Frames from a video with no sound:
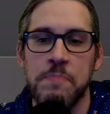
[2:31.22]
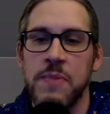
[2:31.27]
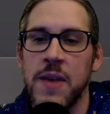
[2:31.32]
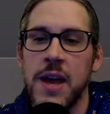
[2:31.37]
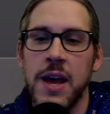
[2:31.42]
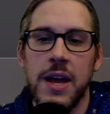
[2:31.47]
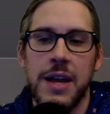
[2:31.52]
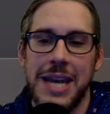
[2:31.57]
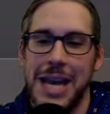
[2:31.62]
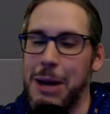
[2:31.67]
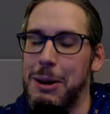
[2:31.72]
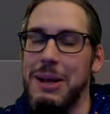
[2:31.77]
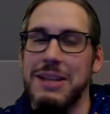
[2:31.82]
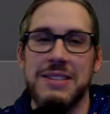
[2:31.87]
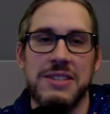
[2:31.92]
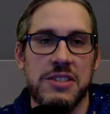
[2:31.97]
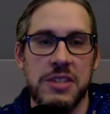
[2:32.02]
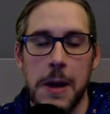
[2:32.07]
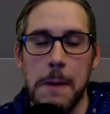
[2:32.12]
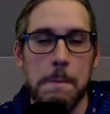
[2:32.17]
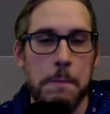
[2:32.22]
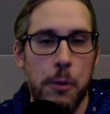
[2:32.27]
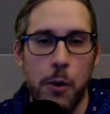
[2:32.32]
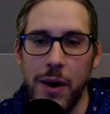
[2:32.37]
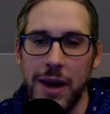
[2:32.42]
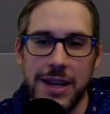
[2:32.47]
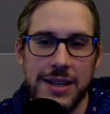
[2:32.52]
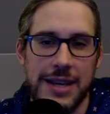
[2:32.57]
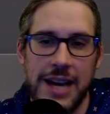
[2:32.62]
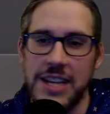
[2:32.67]
Now, at some
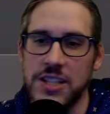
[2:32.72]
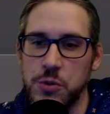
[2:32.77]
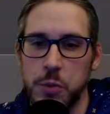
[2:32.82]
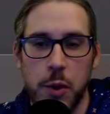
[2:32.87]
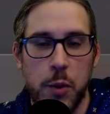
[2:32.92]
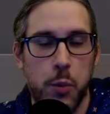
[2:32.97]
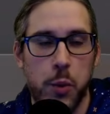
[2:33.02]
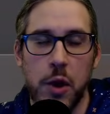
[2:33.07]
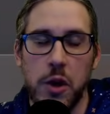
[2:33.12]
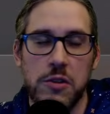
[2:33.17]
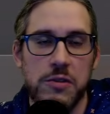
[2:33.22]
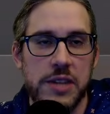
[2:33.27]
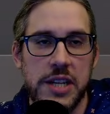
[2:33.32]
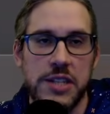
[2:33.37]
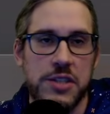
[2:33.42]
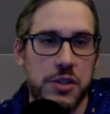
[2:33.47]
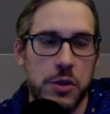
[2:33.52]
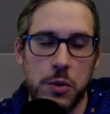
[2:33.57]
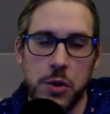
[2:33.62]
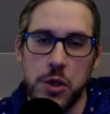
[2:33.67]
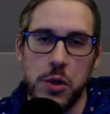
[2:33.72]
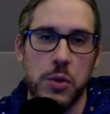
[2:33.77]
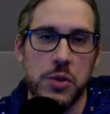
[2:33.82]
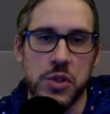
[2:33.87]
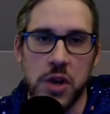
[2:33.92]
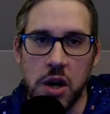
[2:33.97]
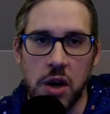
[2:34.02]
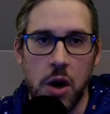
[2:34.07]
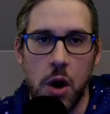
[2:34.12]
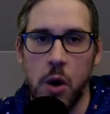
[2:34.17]
point, yes, we will need to use
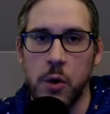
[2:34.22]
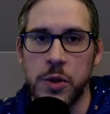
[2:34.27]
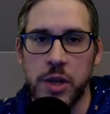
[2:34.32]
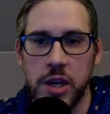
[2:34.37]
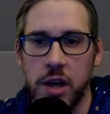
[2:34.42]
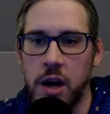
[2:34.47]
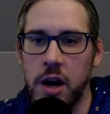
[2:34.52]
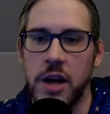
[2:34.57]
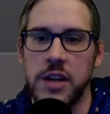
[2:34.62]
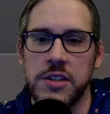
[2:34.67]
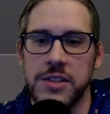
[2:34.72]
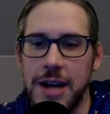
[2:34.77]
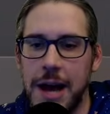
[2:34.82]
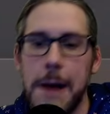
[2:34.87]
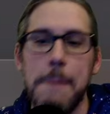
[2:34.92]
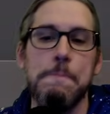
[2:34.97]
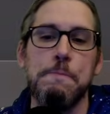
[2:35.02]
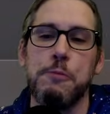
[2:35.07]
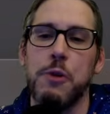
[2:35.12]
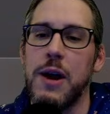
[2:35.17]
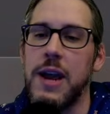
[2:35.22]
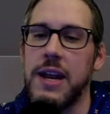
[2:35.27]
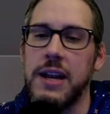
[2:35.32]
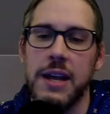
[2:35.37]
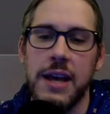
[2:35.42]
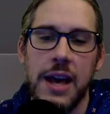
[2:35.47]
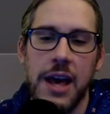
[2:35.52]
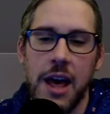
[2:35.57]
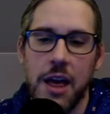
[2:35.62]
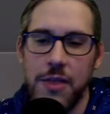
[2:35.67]
our Oni Hunt upgrade
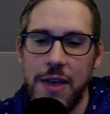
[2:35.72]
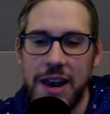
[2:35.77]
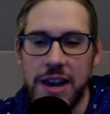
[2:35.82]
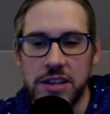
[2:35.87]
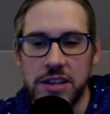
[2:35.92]
that is